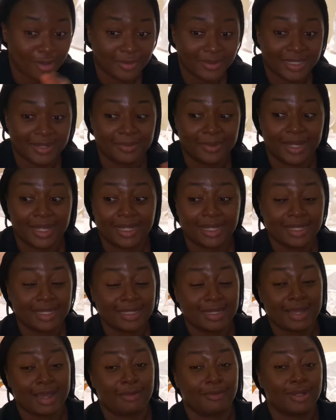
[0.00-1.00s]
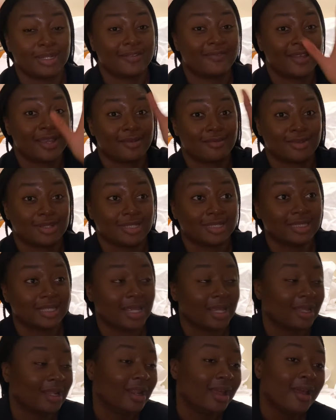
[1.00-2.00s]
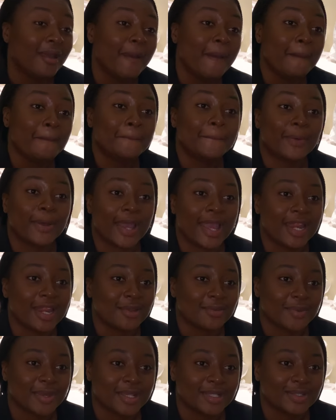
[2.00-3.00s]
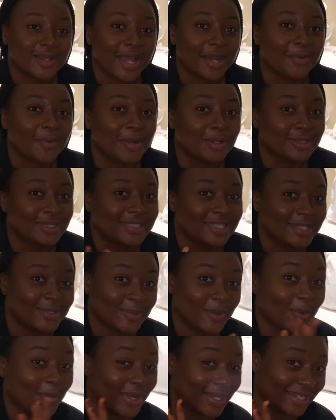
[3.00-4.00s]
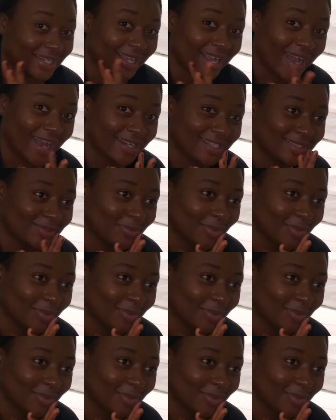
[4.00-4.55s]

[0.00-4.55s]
up them at whatever he was saying. But anyways, so I didn't want to sit over in the car this